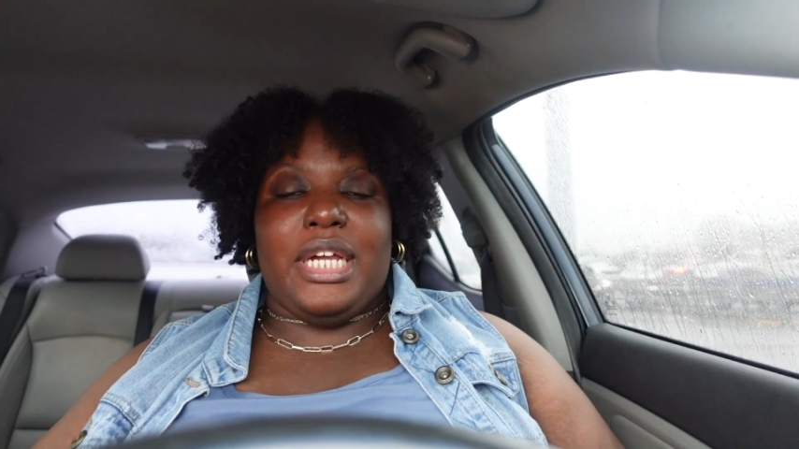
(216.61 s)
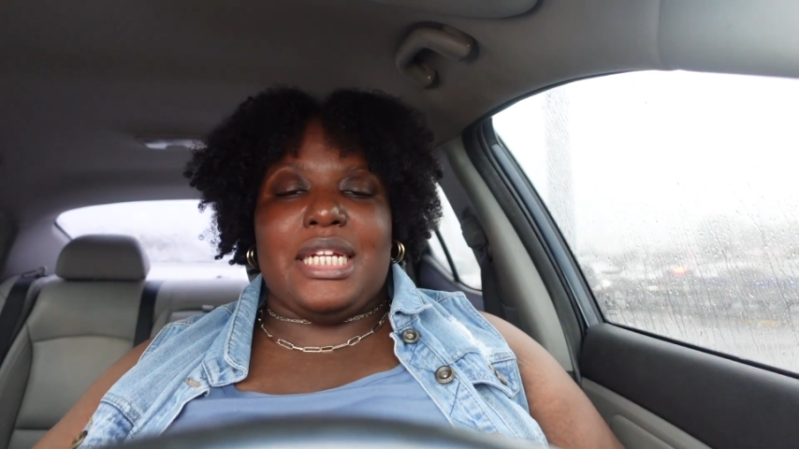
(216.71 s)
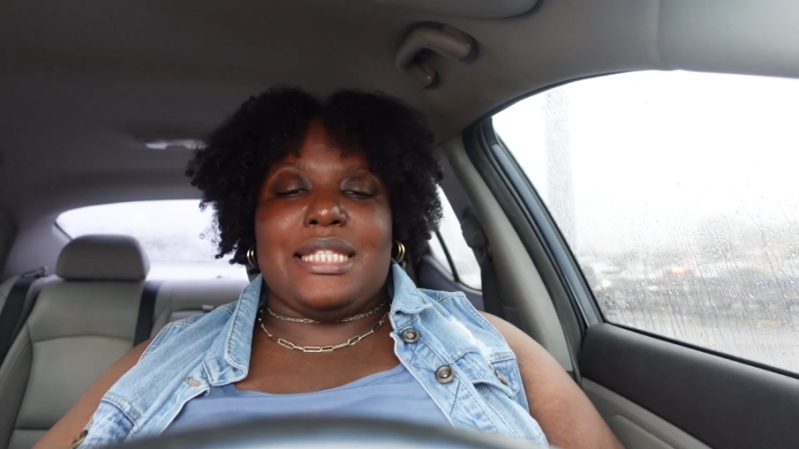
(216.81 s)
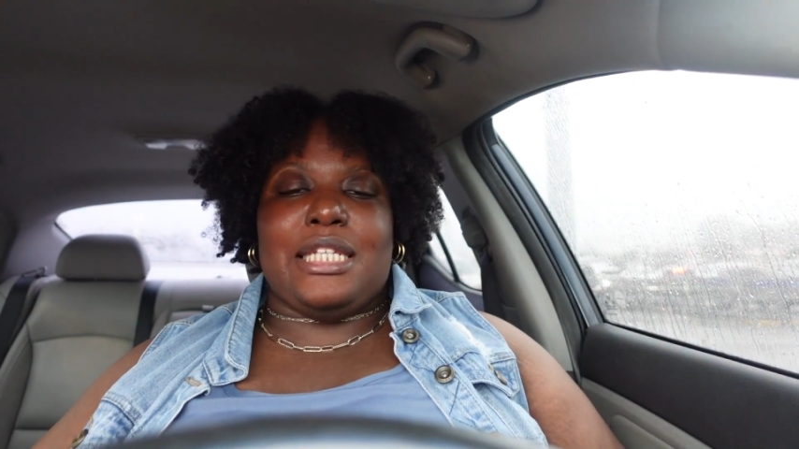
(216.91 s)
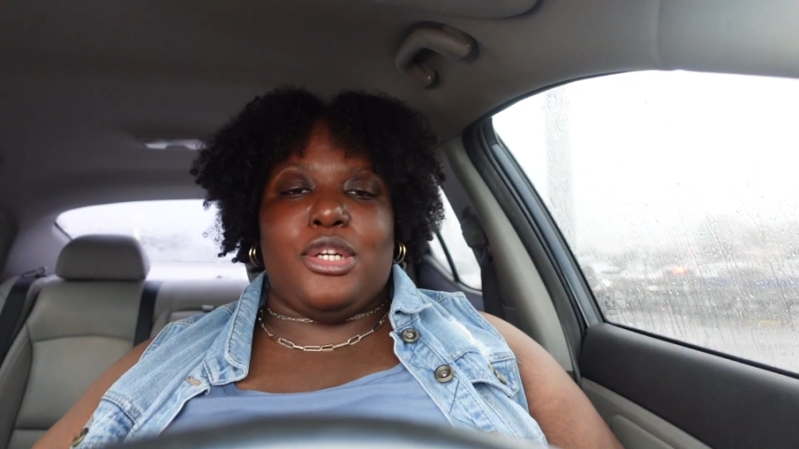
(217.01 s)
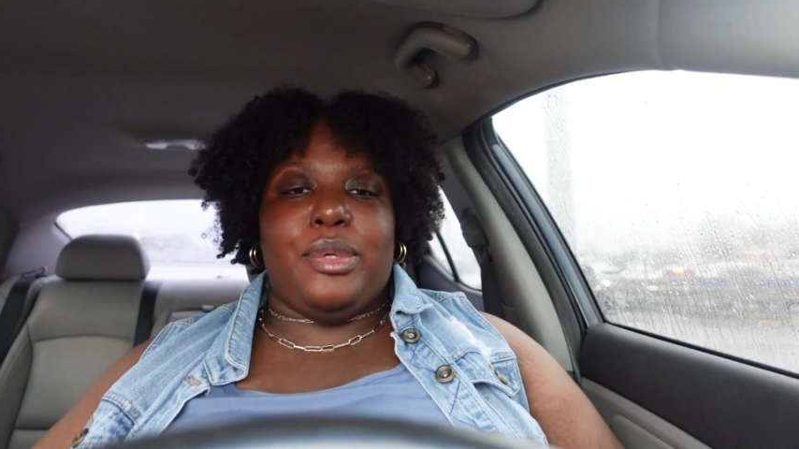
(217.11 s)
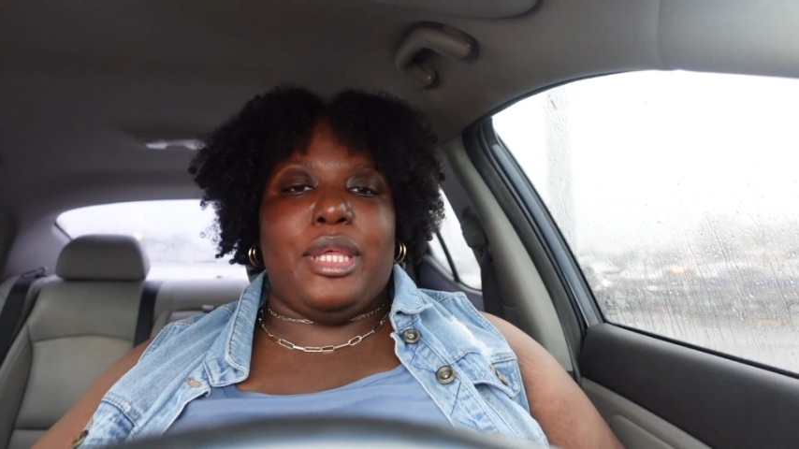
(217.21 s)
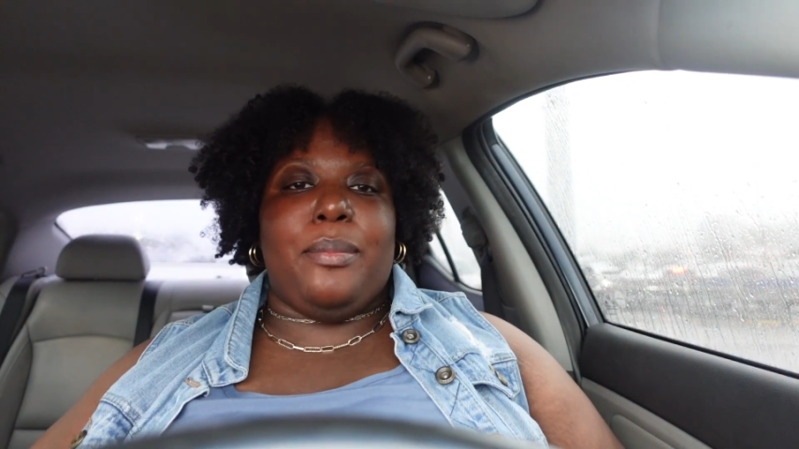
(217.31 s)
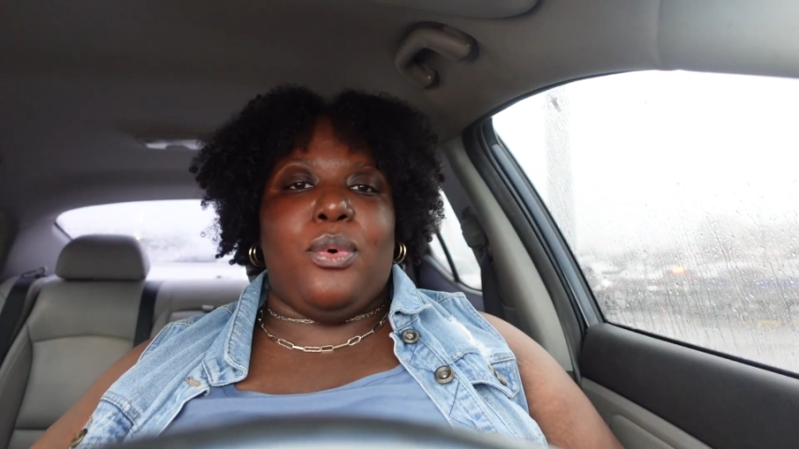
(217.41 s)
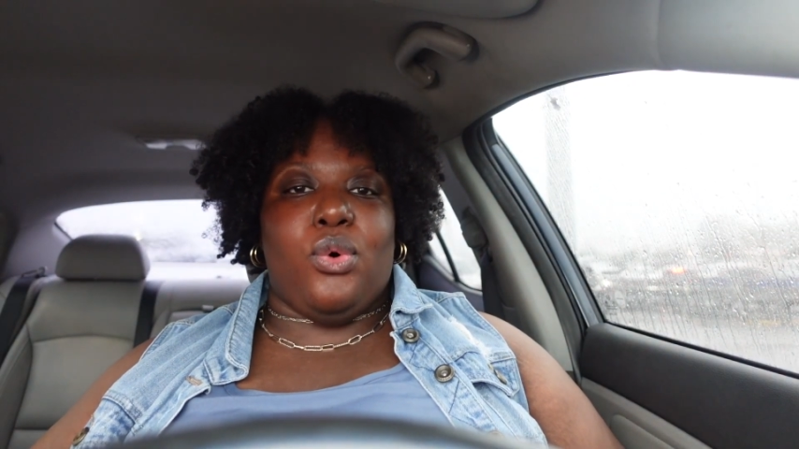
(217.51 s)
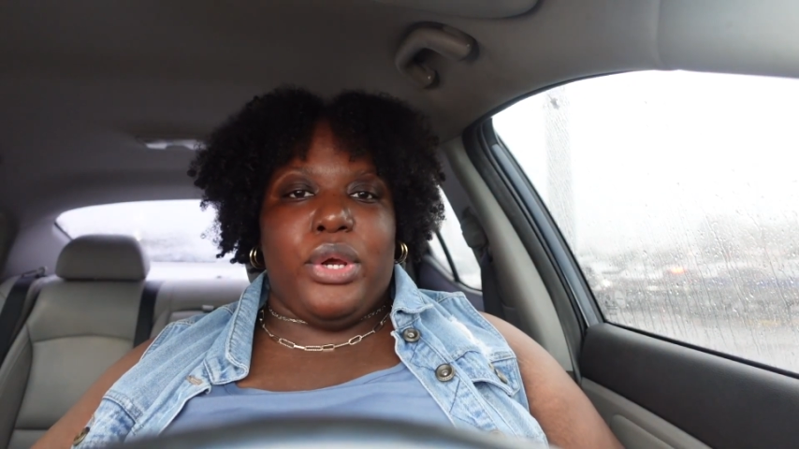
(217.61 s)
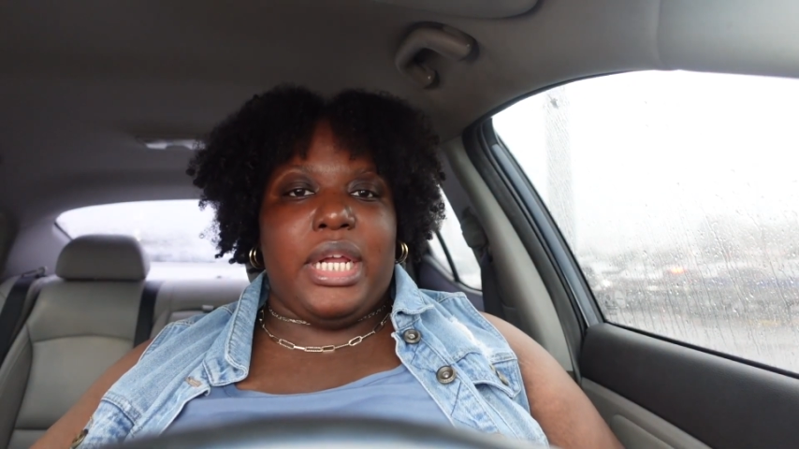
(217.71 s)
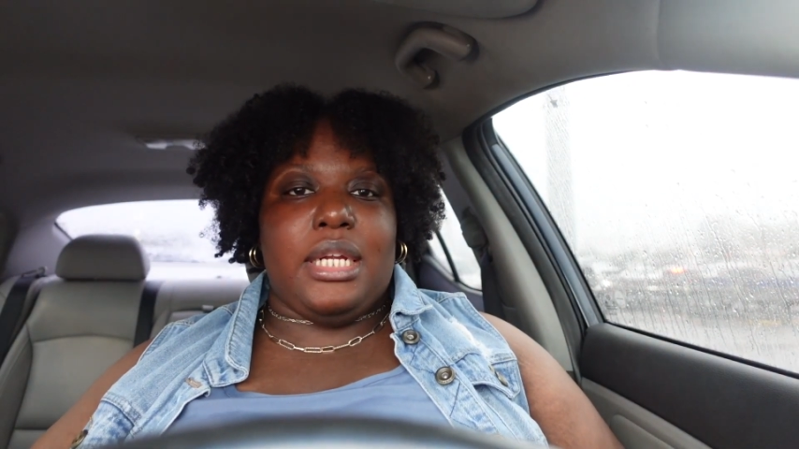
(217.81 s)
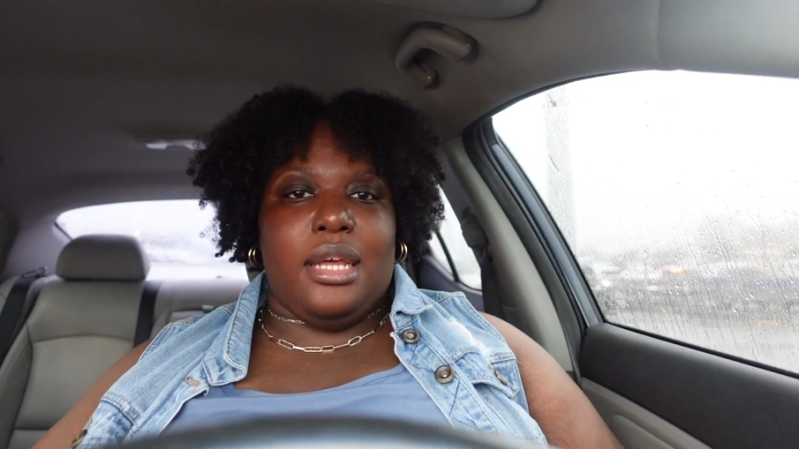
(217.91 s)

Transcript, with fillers: it is literally pouring